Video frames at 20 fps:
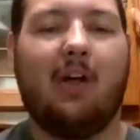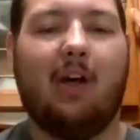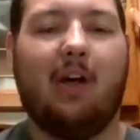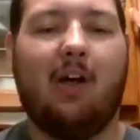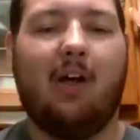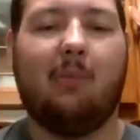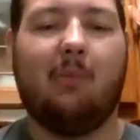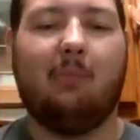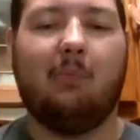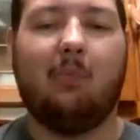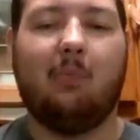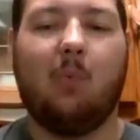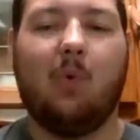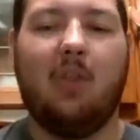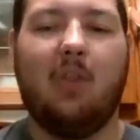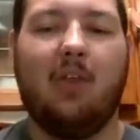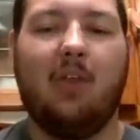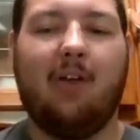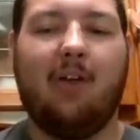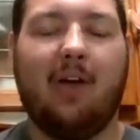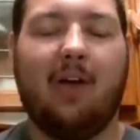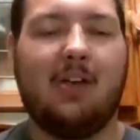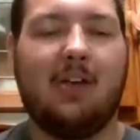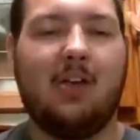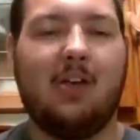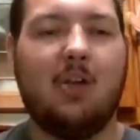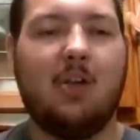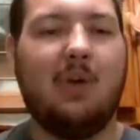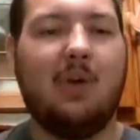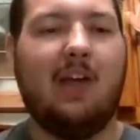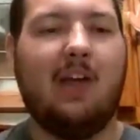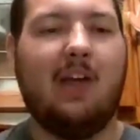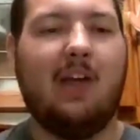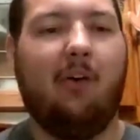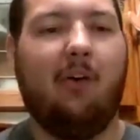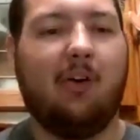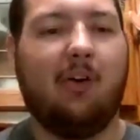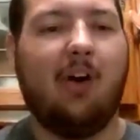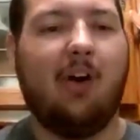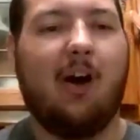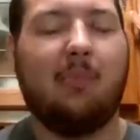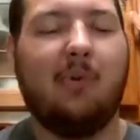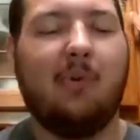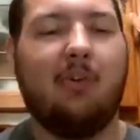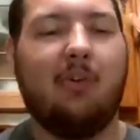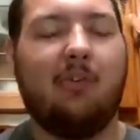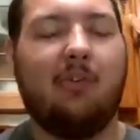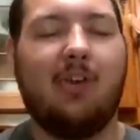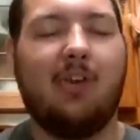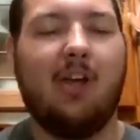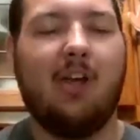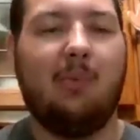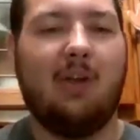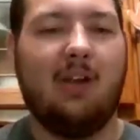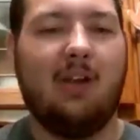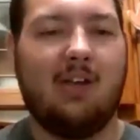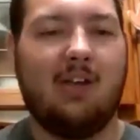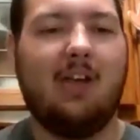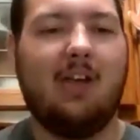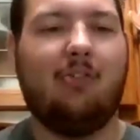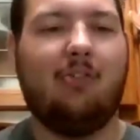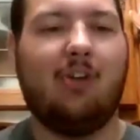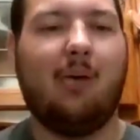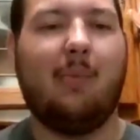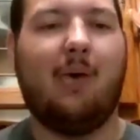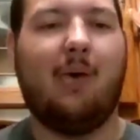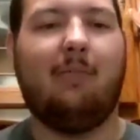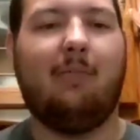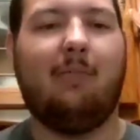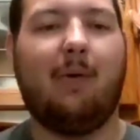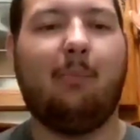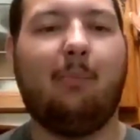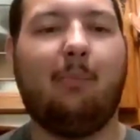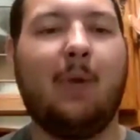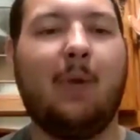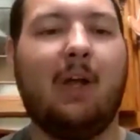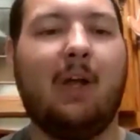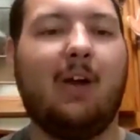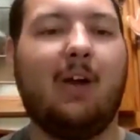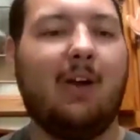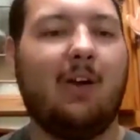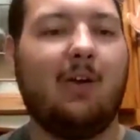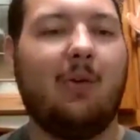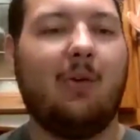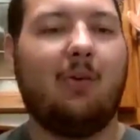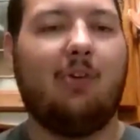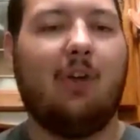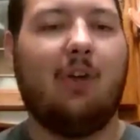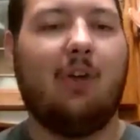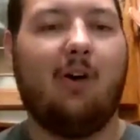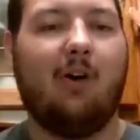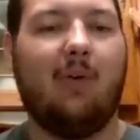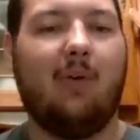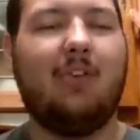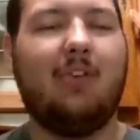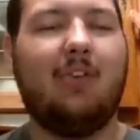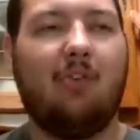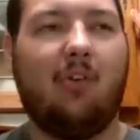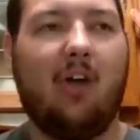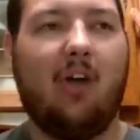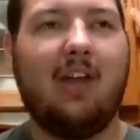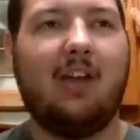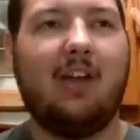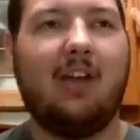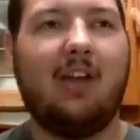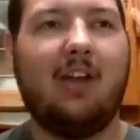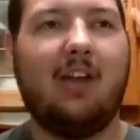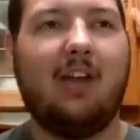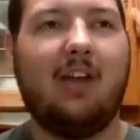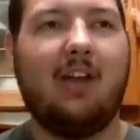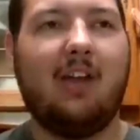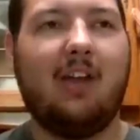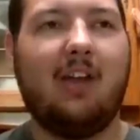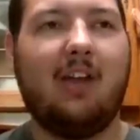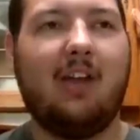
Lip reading: One of the like Huey helicopters had come in to get some of them, so it's landing,